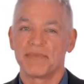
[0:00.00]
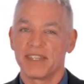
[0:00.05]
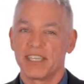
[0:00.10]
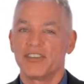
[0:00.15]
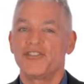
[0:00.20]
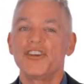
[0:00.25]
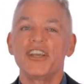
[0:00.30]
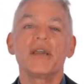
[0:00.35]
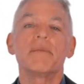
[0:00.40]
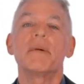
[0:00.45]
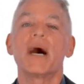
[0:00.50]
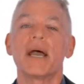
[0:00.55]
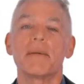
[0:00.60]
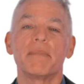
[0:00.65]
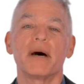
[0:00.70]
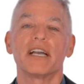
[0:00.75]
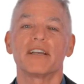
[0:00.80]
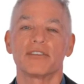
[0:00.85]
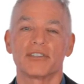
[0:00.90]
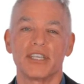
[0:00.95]
The GMI
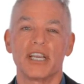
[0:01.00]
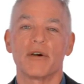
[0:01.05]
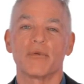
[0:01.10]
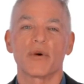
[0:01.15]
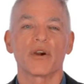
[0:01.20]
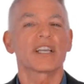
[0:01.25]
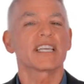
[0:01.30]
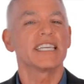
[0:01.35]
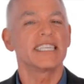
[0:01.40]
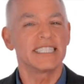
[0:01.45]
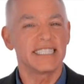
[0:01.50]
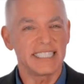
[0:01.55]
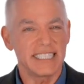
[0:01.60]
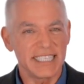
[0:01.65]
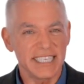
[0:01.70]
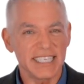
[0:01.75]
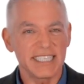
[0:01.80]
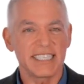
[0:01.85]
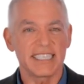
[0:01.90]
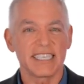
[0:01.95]
Buyers Network
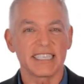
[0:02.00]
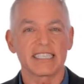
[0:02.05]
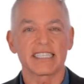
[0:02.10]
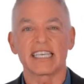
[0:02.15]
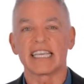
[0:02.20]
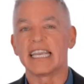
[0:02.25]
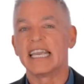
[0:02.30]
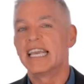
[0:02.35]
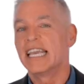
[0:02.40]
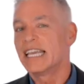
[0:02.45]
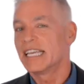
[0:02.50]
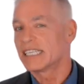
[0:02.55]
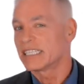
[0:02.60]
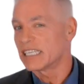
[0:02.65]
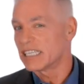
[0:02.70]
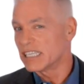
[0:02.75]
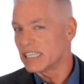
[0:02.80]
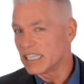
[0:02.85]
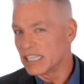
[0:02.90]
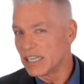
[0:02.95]
consistently
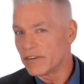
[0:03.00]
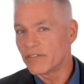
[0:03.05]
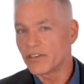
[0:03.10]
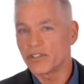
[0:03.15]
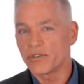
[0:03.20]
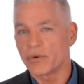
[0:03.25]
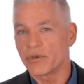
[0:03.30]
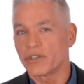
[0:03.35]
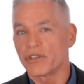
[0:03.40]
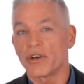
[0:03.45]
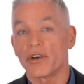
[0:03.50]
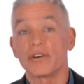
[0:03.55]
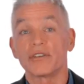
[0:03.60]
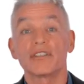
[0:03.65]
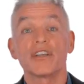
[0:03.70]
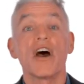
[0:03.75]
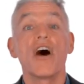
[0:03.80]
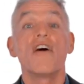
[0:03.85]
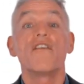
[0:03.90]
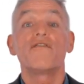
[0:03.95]
delivers
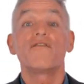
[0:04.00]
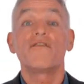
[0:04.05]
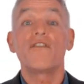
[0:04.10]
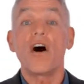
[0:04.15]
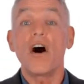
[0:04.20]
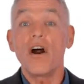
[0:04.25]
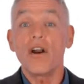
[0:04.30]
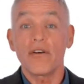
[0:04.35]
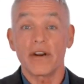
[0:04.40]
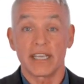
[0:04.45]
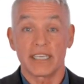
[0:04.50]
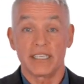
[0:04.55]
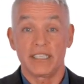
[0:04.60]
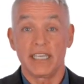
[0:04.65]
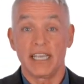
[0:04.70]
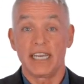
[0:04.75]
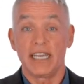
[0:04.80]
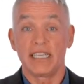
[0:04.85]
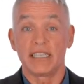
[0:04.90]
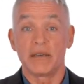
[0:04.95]
returns far
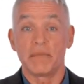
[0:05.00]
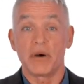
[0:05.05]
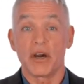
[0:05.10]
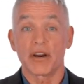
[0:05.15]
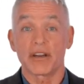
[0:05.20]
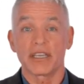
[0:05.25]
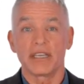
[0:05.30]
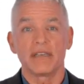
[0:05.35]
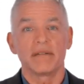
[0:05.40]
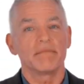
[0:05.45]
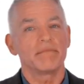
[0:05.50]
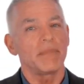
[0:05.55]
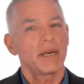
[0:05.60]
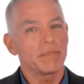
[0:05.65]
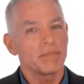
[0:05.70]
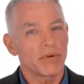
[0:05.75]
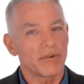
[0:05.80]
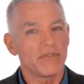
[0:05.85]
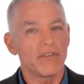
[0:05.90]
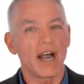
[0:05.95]
exceeding the market by
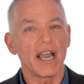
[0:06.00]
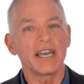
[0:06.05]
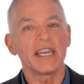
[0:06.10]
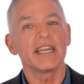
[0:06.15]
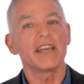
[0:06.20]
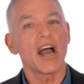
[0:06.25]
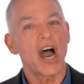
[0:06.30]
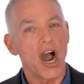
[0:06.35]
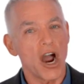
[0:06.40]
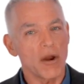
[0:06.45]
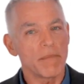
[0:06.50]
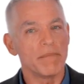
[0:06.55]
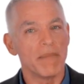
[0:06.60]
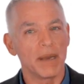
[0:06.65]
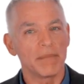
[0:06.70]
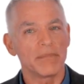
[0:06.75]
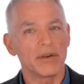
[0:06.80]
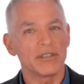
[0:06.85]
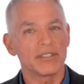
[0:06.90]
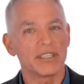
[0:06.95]
providing our
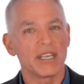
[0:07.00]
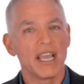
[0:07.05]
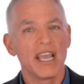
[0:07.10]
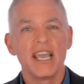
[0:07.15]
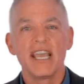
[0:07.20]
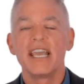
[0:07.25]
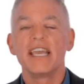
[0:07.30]
members